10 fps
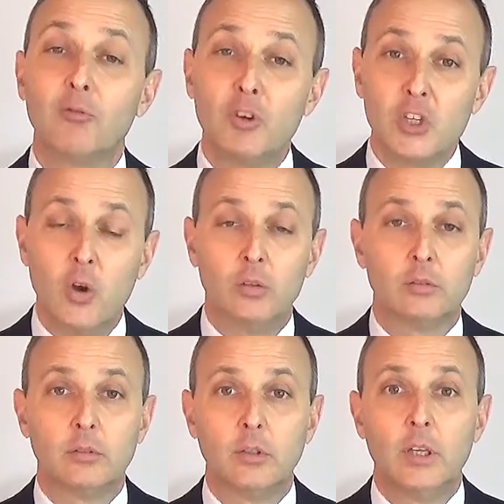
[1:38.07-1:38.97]

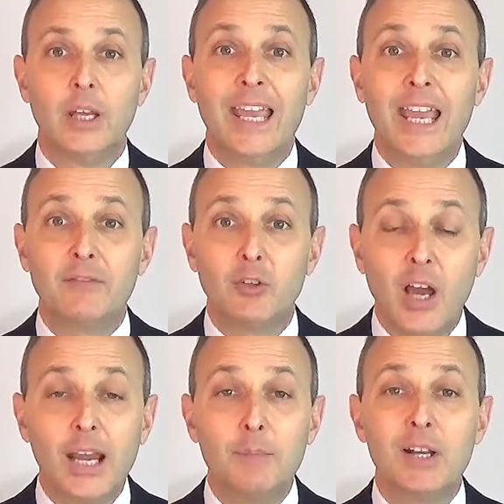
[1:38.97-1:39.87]
Result, after
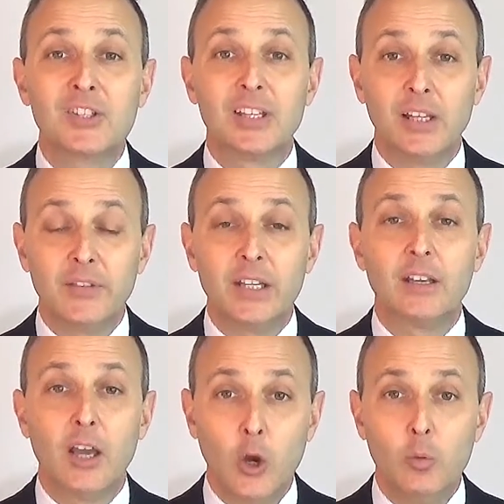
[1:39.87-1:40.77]
9 months at Living
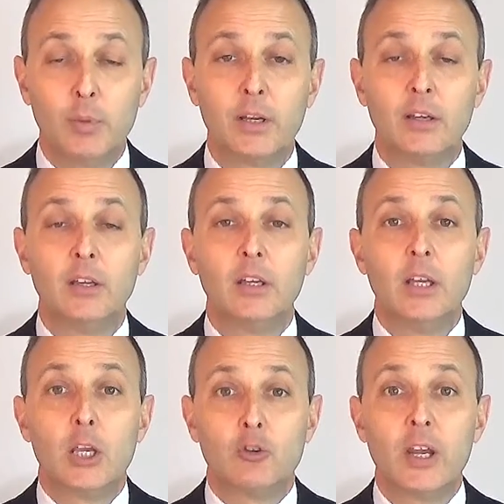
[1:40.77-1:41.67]
Hope,
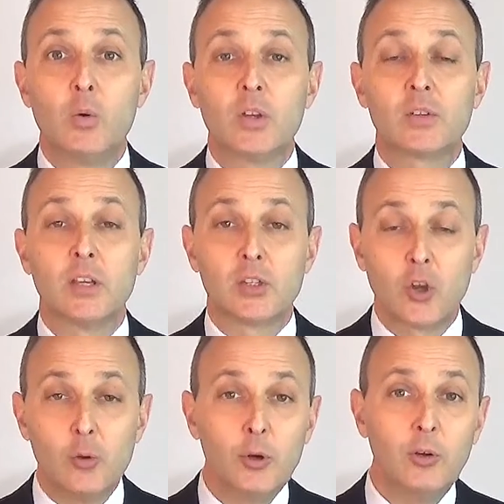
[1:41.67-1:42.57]
Greg was
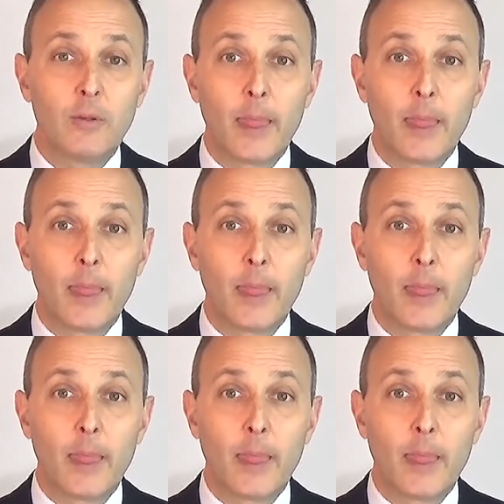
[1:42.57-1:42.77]
sober,